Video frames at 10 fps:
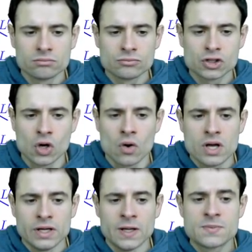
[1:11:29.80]
So
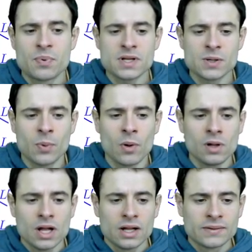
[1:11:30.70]
in principle,
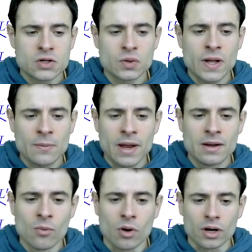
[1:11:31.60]
they should get paid
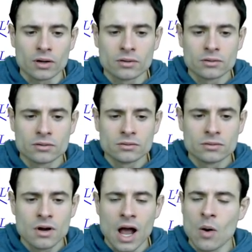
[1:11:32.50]
more.
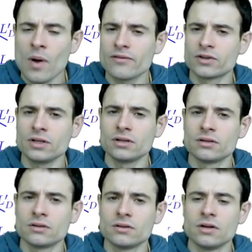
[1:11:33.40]
However,
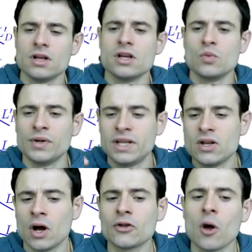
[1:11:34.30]
we did
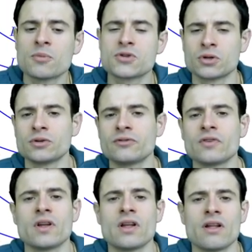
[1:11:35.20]
not observe
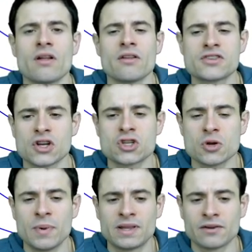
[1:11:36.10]
such a
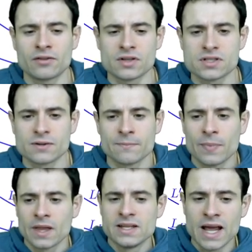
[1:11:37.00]
big difference.
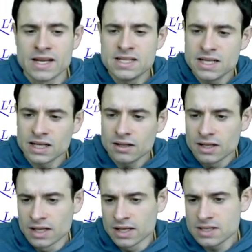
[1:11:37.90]
The idea
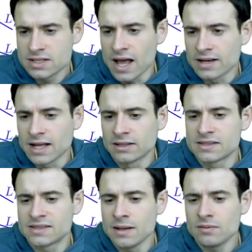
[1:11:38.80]
is that at the
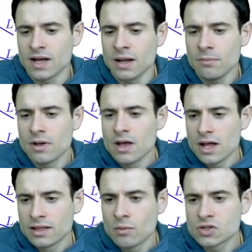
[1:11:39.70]
same time,
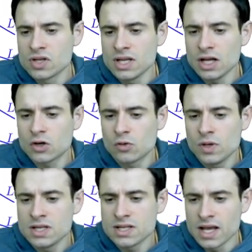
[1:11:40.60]
there was an
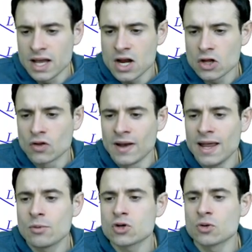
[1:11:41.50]
increase in the
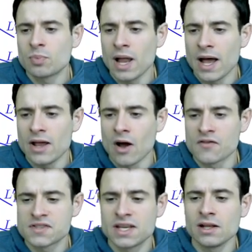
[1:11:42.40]
labor supply of
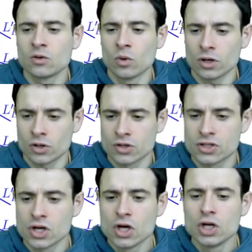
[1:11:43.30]
skilled workers
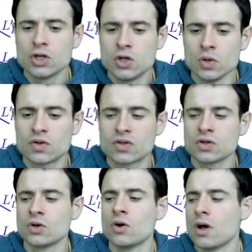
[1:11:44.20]
due
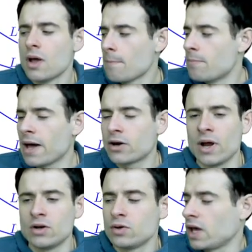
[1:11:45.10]
to better
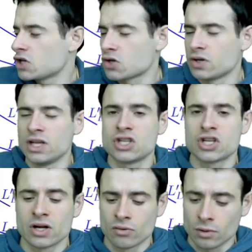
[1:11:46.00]
education in
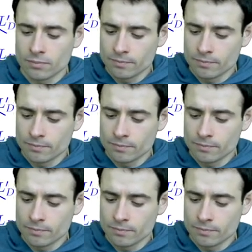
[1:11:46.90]
general.